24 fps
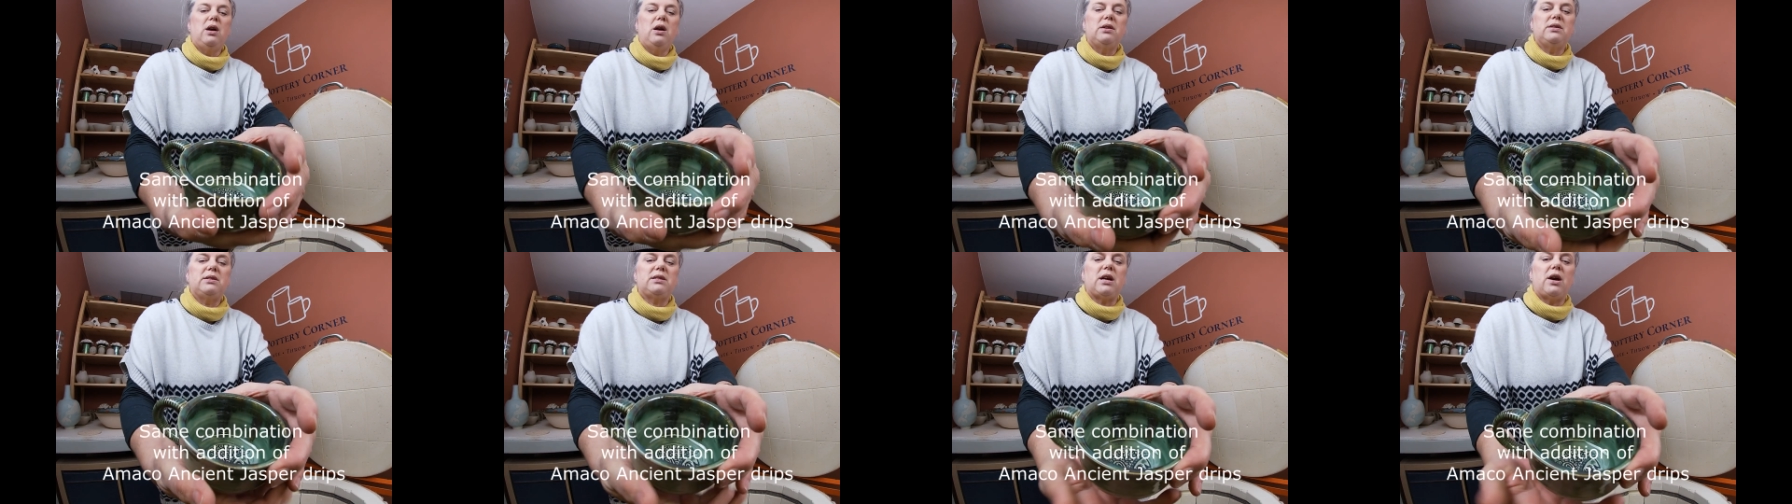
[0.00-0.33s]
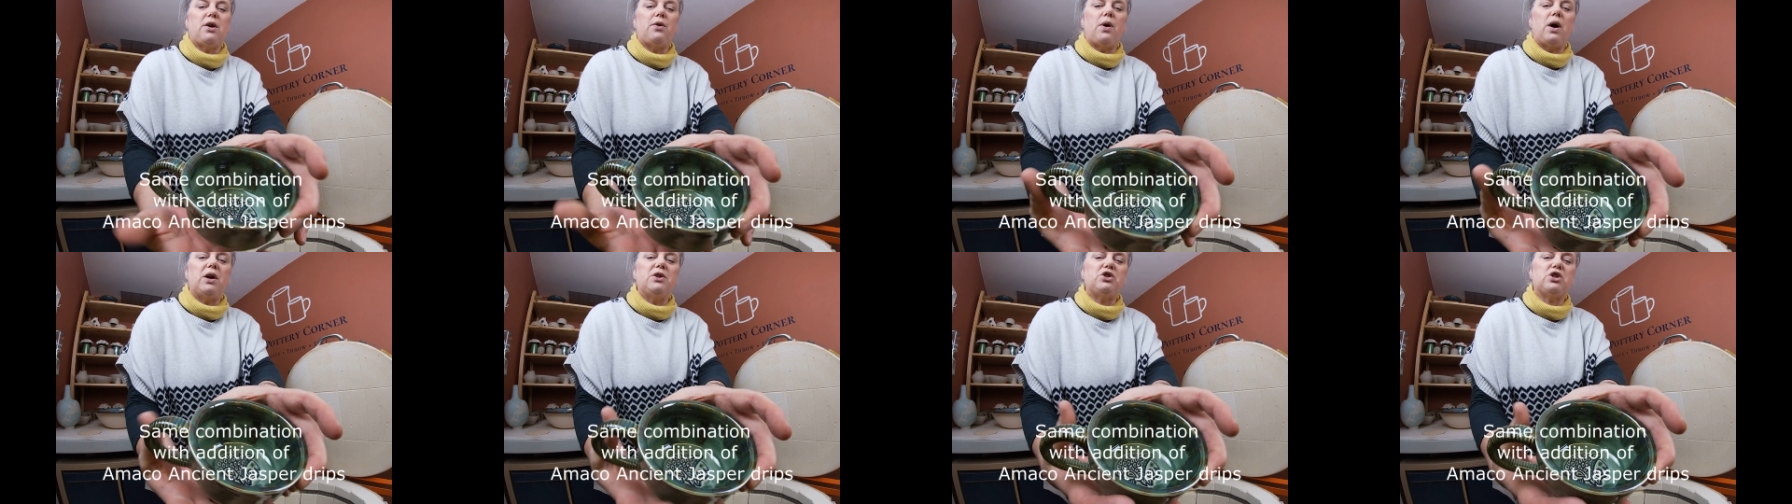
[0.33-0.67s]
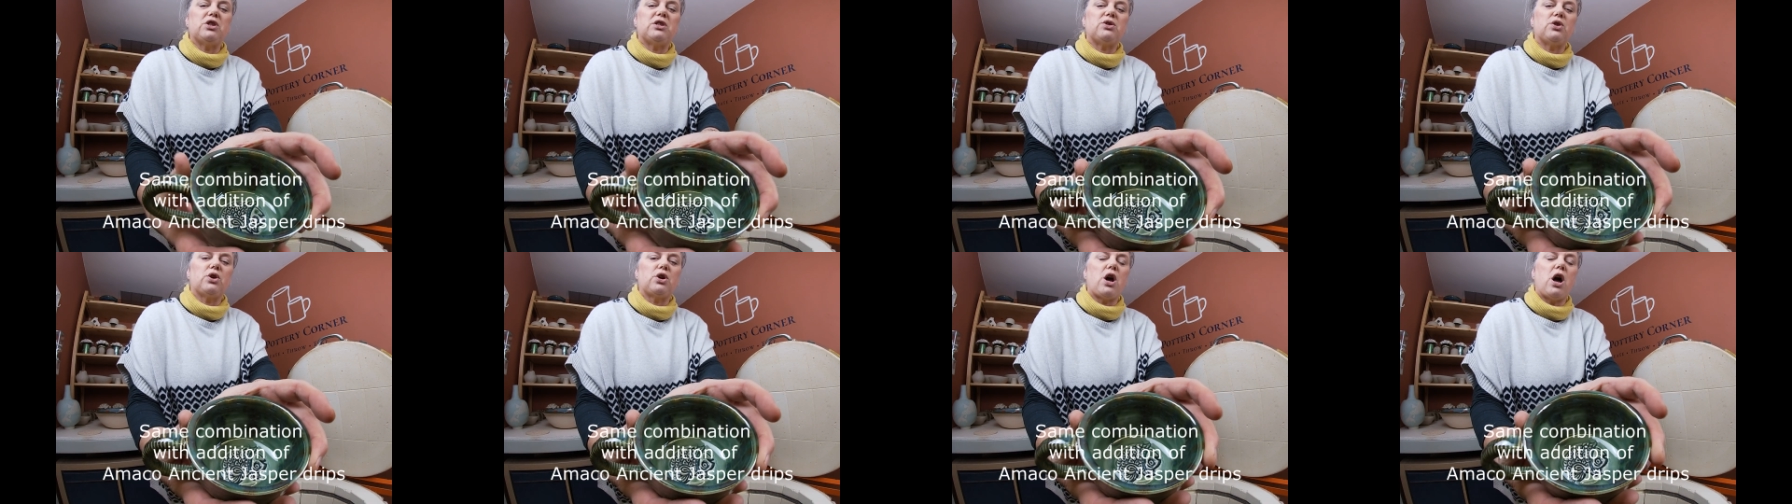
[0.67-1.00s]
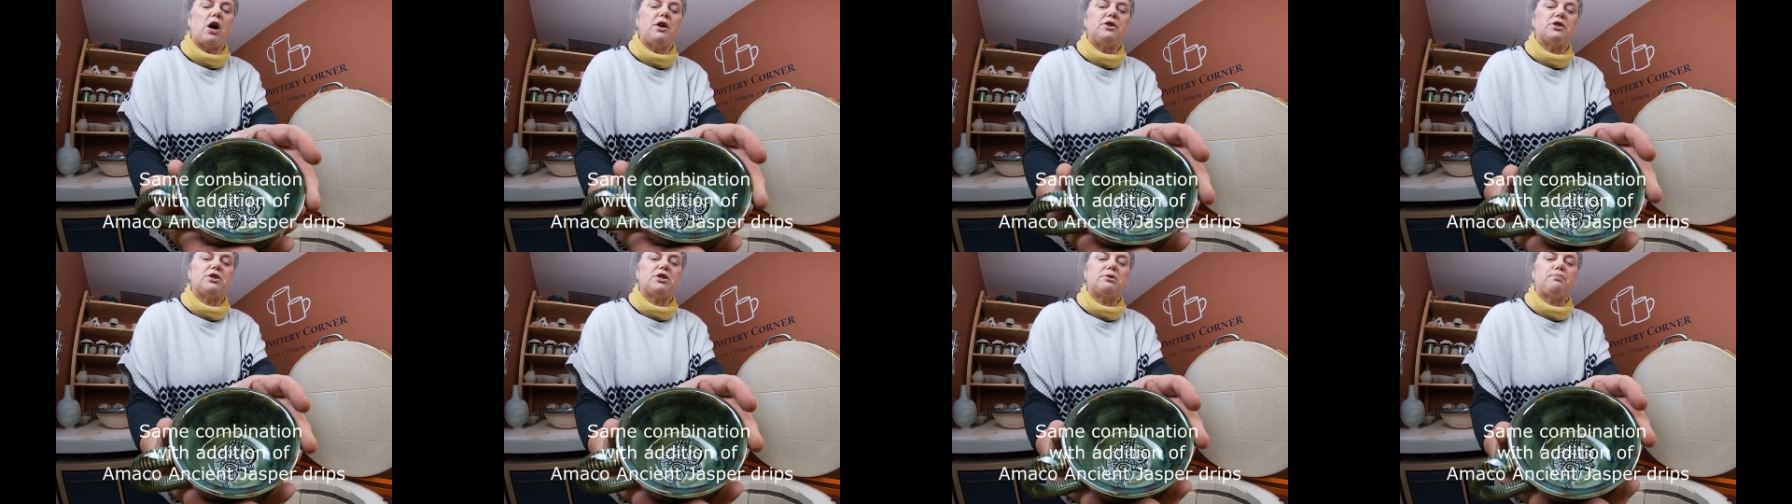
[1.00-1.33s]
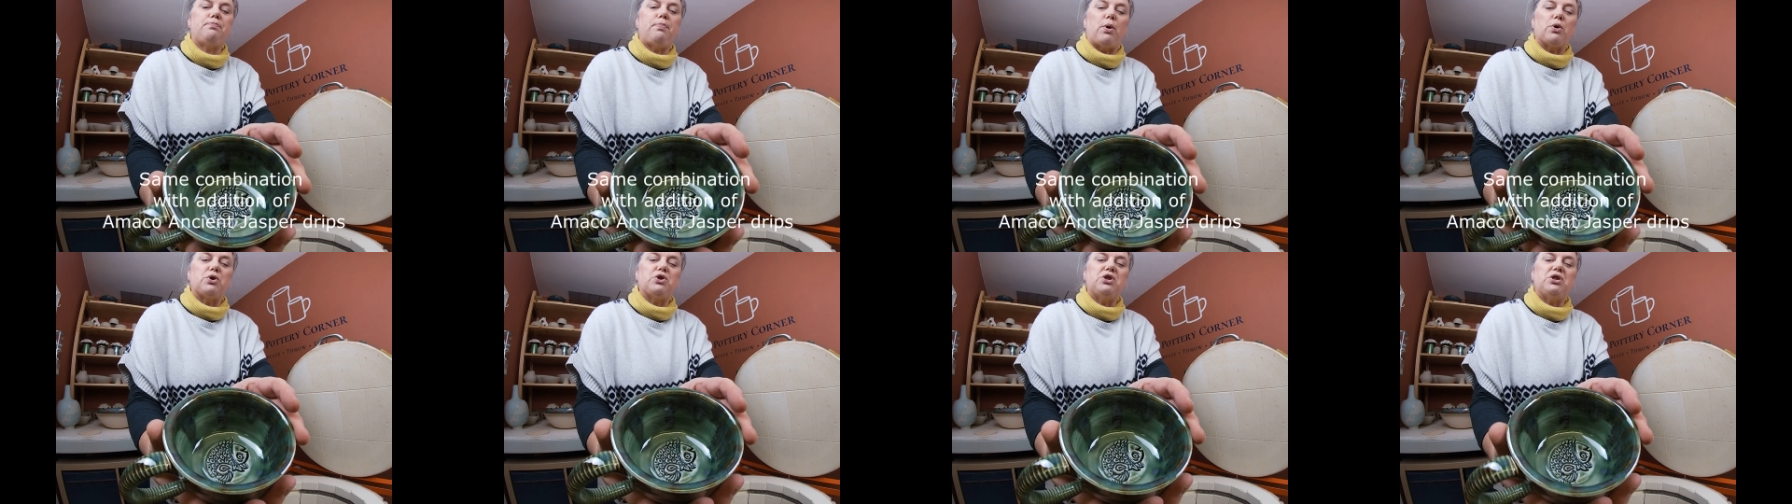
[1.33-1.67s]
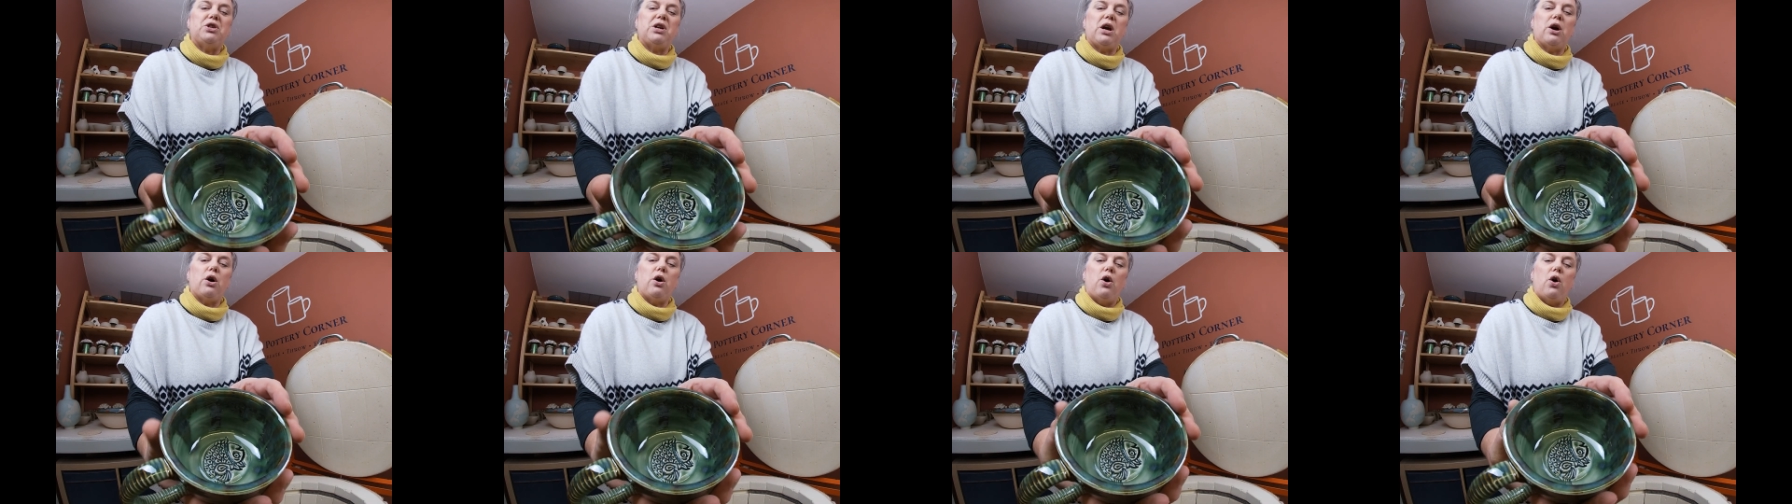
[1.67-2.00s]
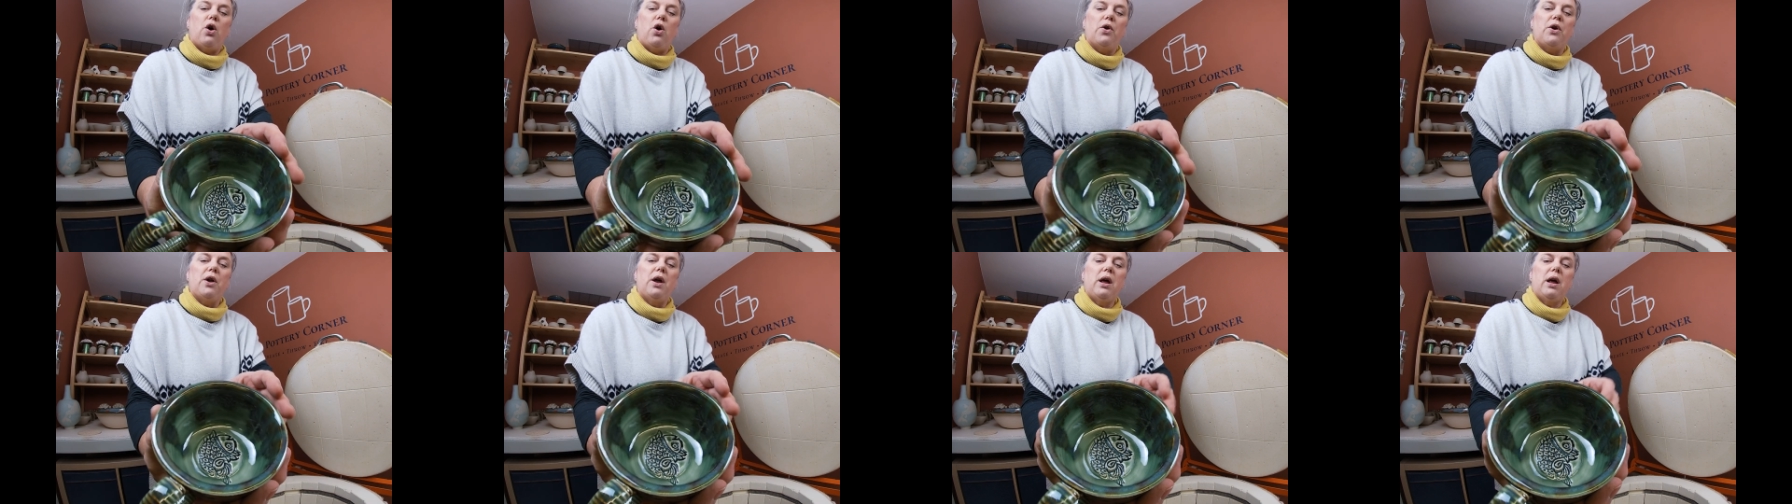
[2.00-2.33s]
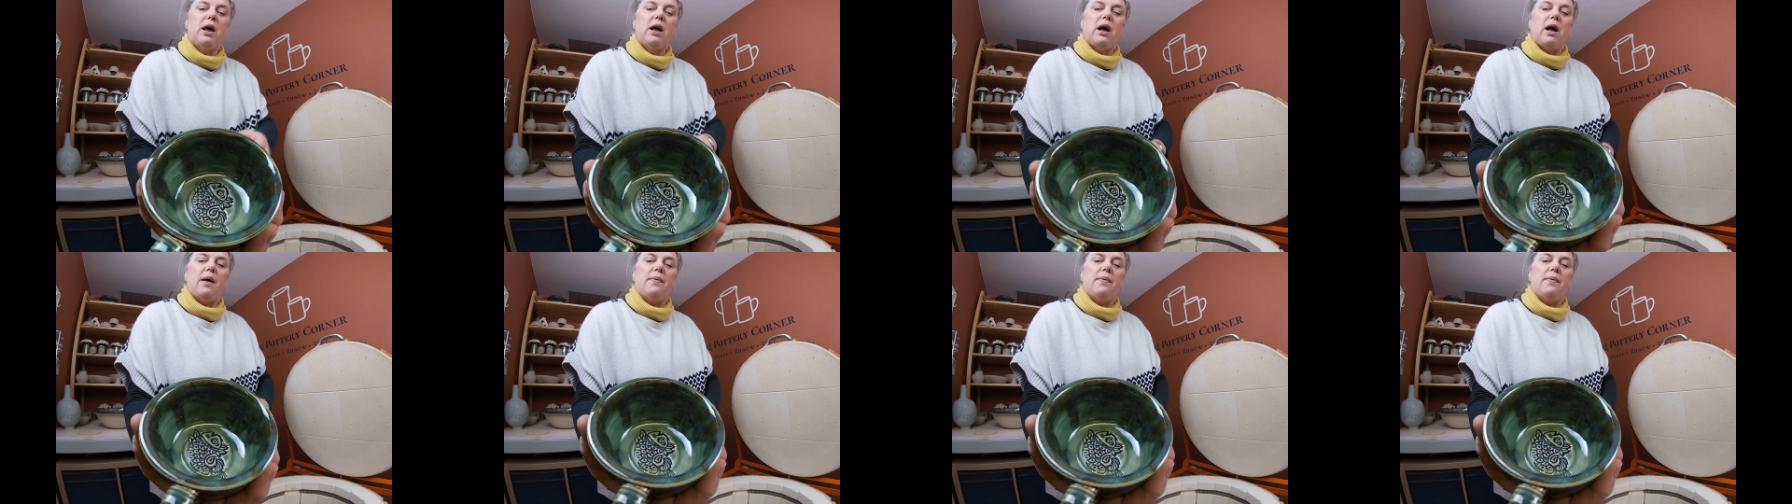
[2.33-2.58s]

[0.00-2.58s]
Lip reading: So I just kind of spotted it on,